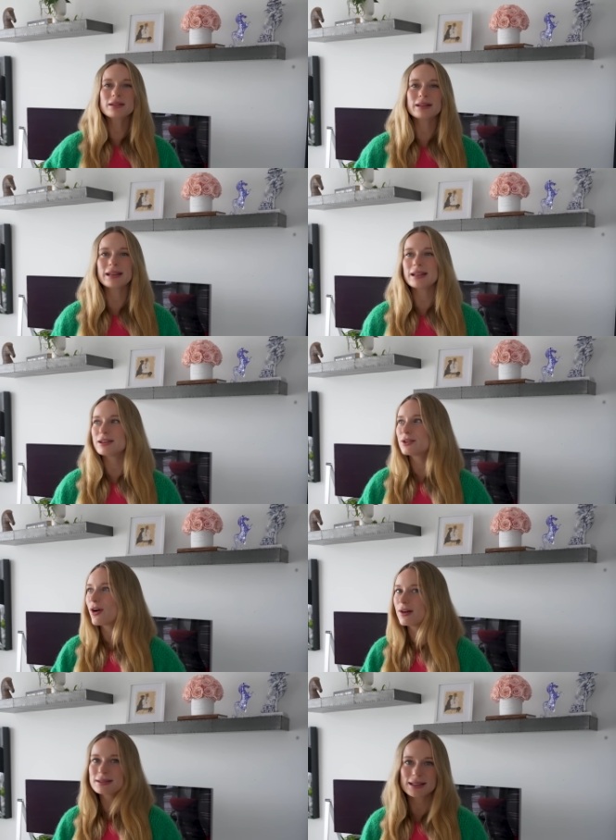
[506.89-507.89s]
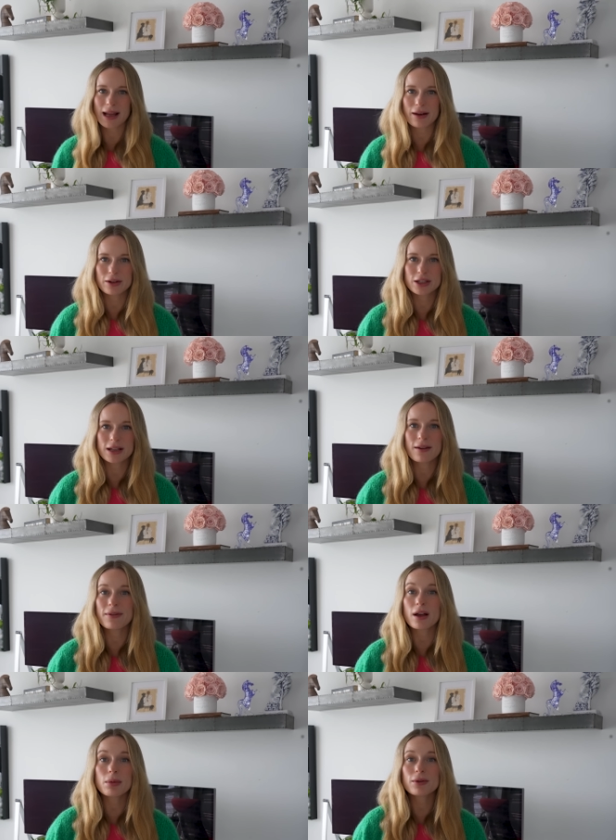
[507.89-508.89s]
clean, constant energy
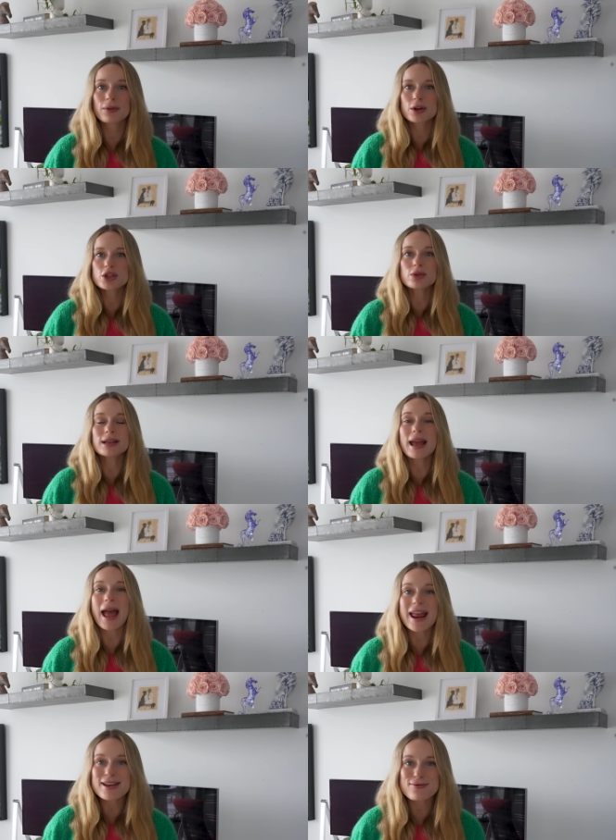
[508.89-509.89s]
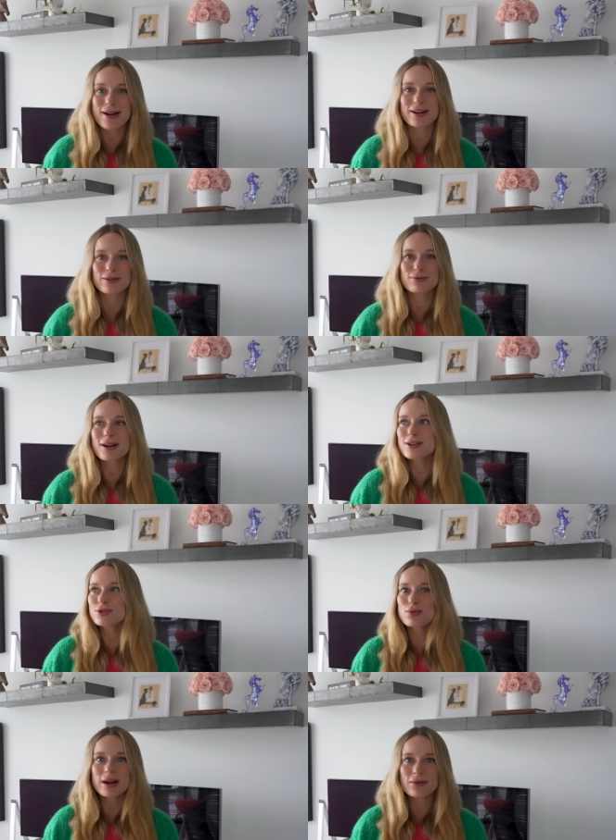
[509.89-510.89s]
available virtually anywhere, running
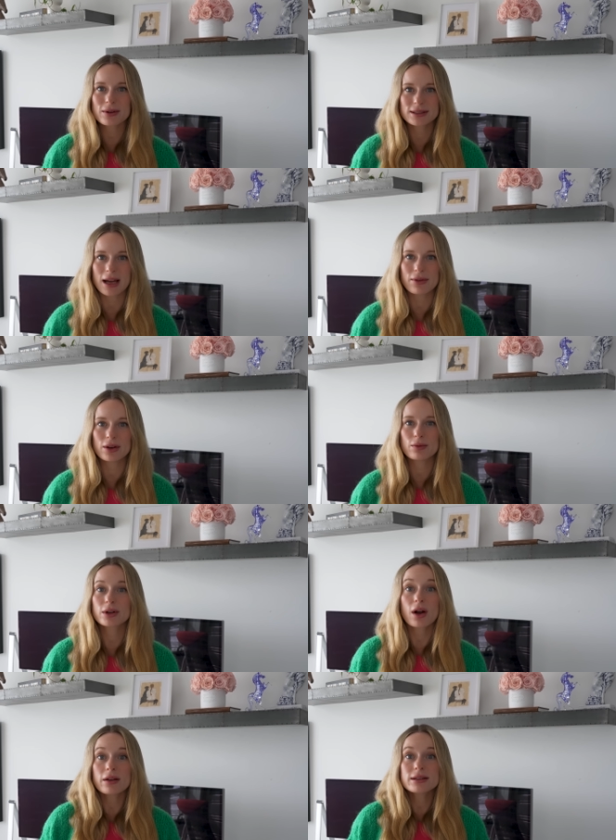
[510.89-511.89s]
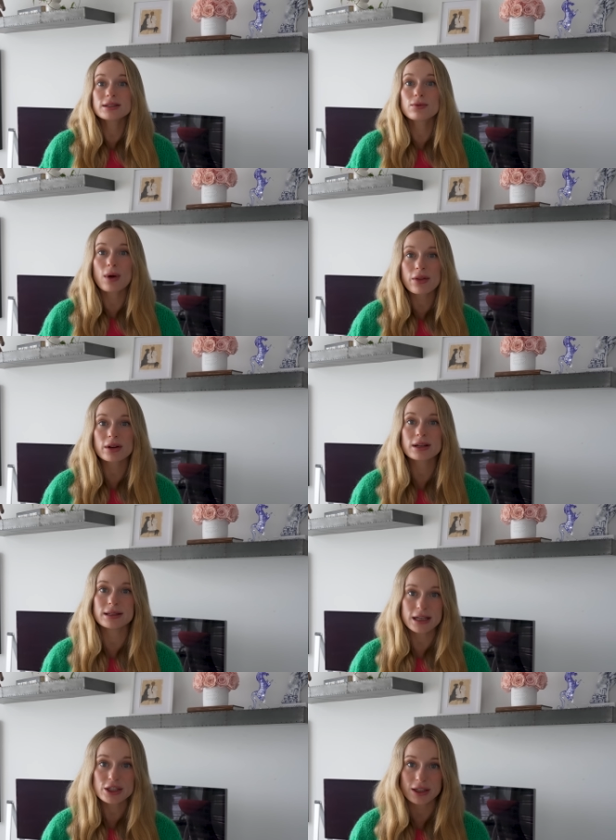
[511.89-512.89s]
24-7 regardless of weather
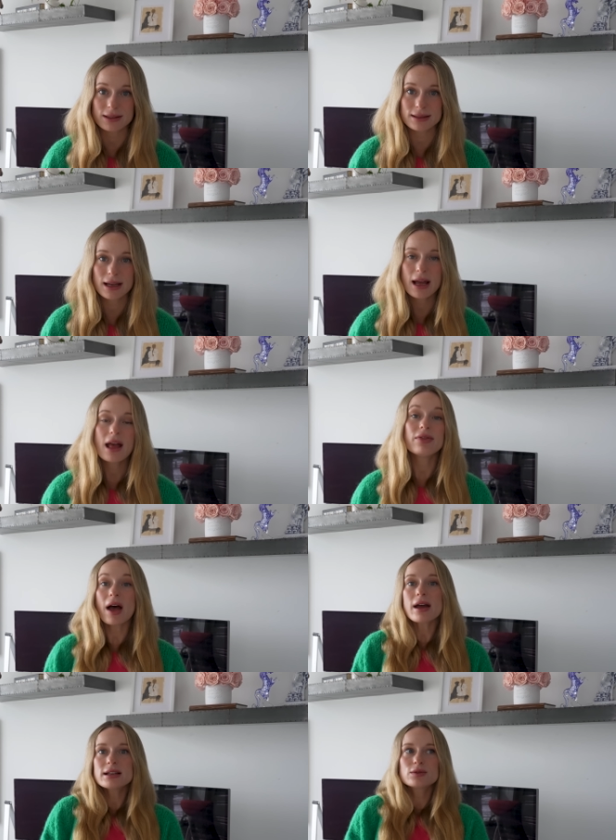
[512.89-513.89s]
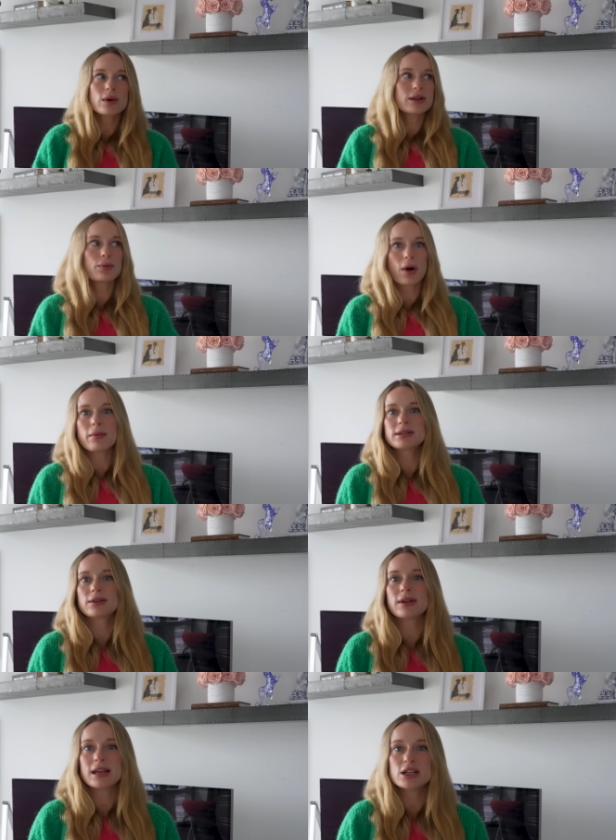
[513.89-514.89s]
conditions. That is what the promise
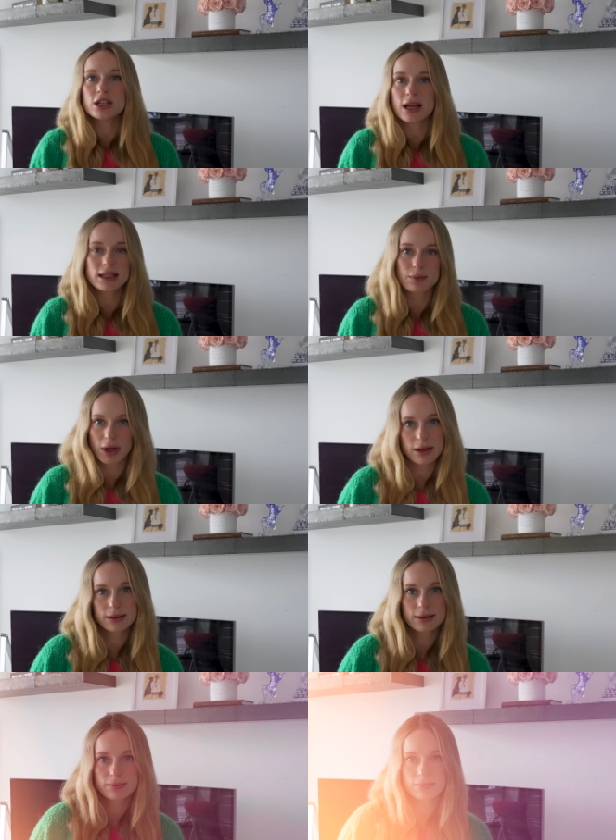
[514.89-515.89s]
of EGS brings.